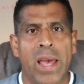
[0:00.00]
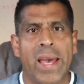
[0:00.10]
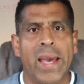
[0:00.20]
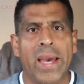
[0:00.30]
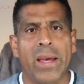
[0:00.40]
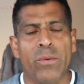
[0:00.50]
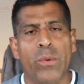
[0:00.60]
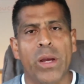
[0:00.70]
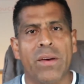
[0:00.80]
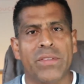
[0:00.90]
and
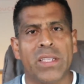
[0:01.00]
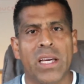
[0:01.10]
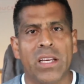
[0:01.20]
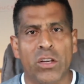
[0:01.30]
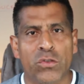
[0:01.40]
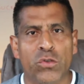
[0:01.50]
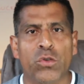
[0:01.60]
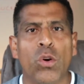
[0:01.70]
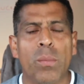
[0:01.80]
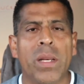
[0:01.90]
we have seen
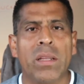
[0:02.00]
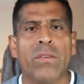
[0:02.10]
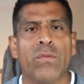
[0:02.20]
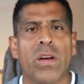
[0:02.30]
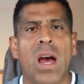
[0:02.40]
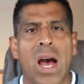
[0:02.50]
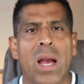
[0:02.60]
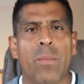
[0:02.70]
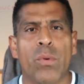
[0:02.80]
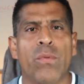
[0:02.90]
so many different
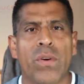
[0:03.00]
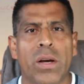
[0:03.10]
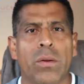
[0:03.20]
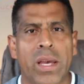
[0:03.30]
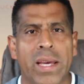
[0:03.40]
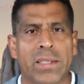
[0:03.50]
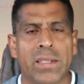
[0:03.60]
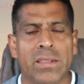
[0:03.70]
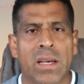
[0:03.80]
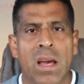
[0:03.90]
high-profile
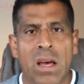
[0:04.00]
cases.